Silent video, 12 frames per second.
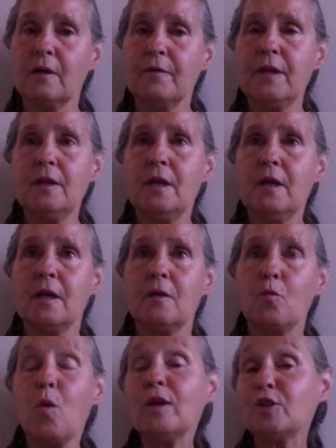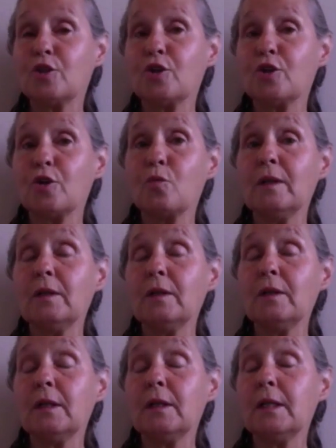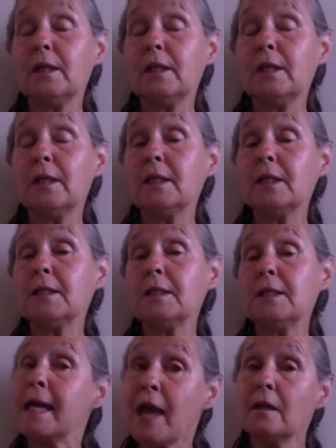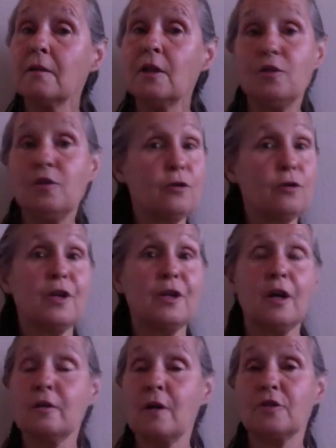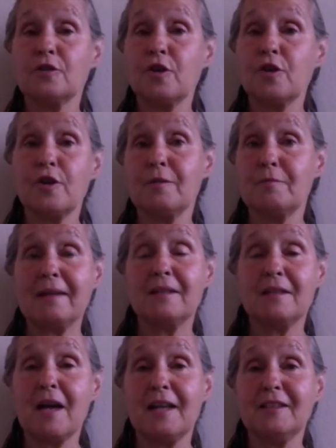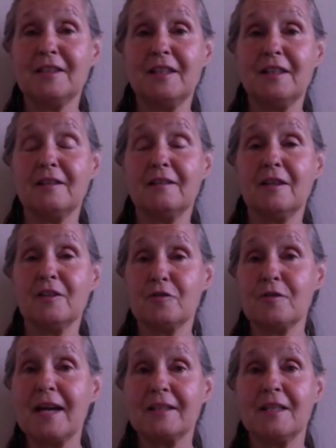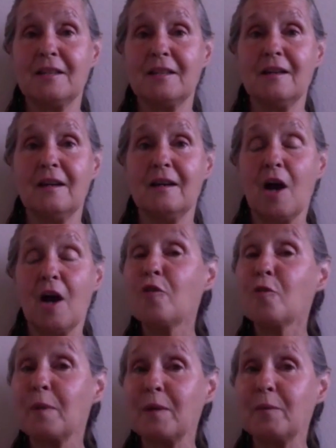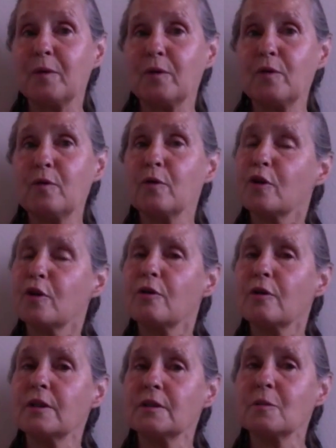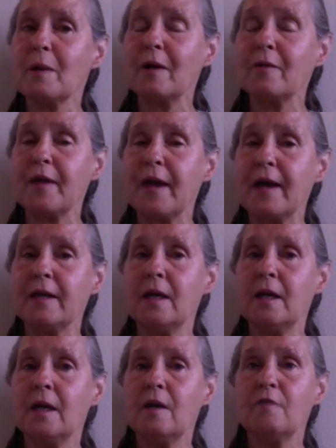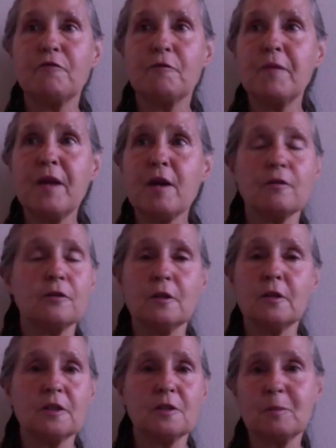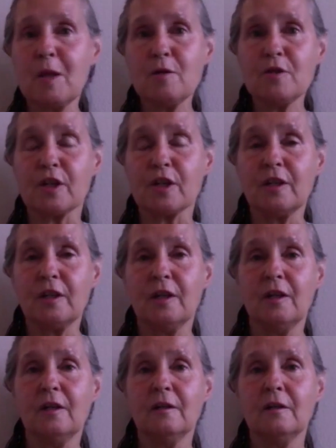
Then once you're willing to answer that, then you're going to start magnetizing and attracting other people who are curious about that. And from there, it's an explosion.